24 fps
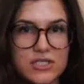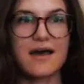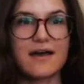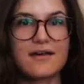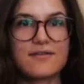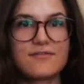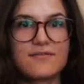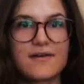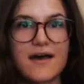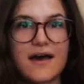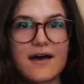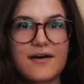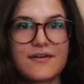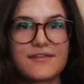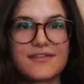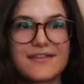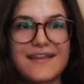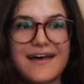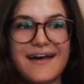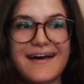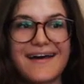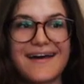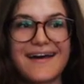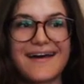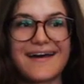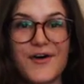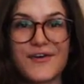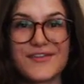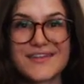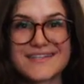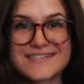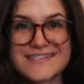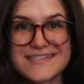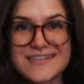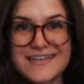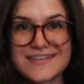I found that all
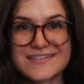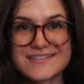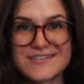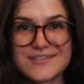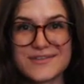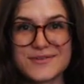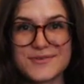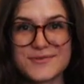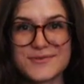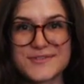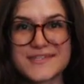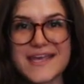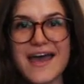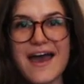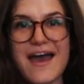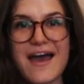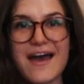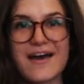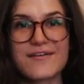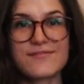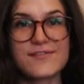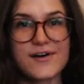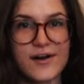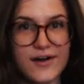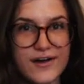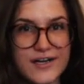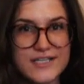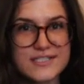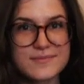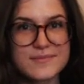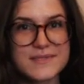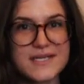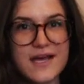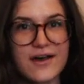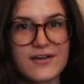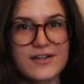the CSUs have a
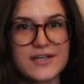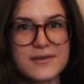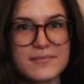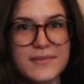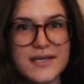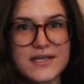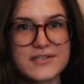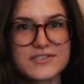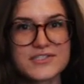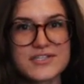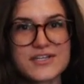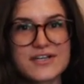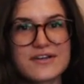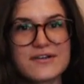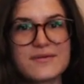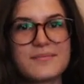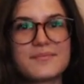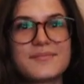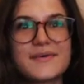hospitality major,